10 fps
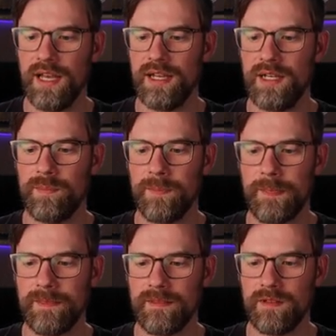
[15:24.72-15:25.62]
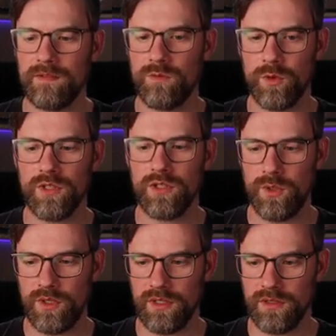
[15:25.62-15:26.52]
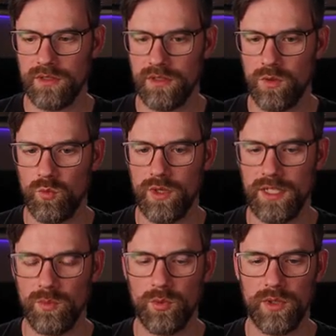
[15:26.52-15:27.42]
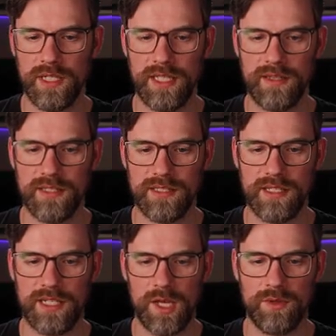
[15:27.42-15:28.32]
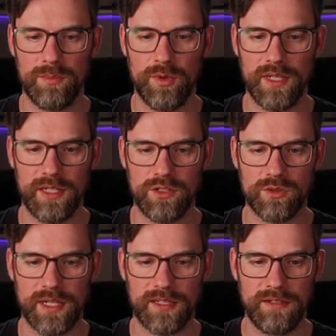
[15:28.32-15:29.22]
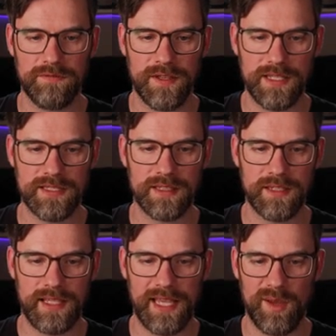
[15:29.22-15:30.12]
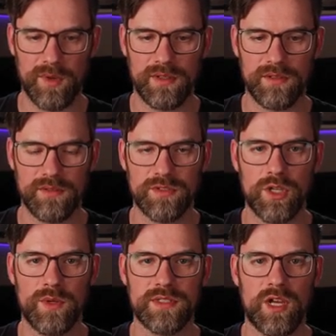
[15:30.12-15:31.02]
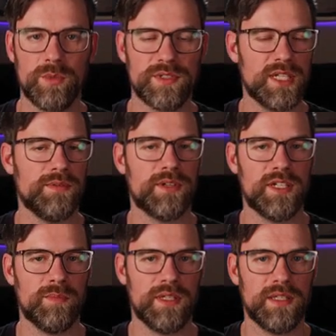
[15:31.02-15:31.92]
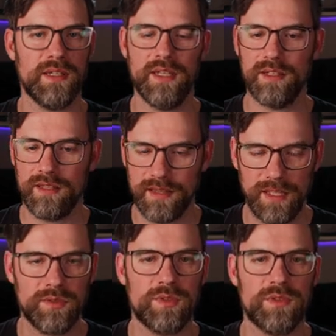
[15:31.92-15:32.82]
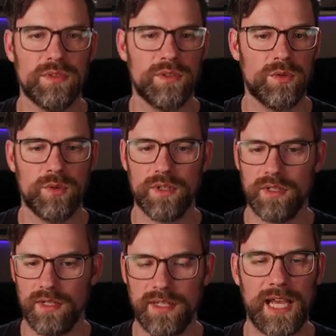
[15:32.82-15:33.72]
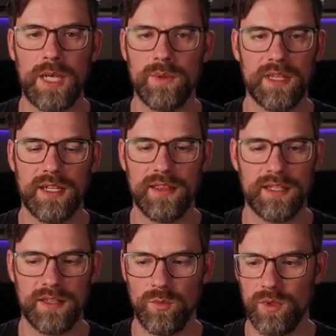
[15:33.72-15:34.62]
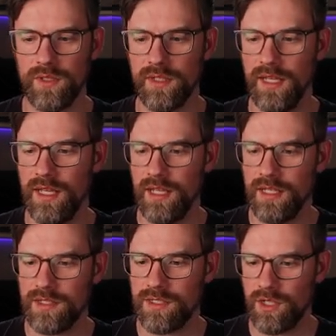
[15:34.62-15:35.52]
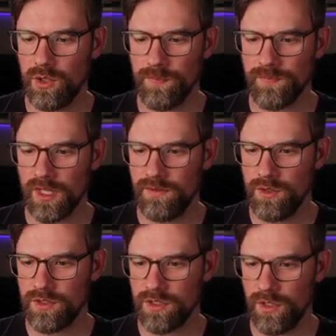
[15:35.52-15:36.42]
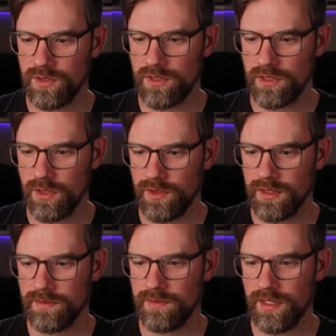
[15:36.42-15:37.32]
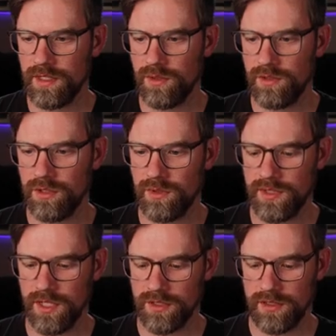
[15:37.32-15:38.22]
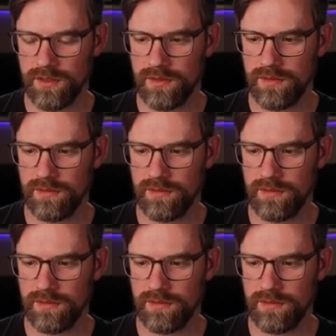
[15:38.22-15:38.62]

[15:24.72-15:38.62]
for the cloner, when you put it in the scene, it will put it directly facing the camera. So it's almost never going to be level or aligned with anything in the world. So if you just go to the cloner and go to your rotation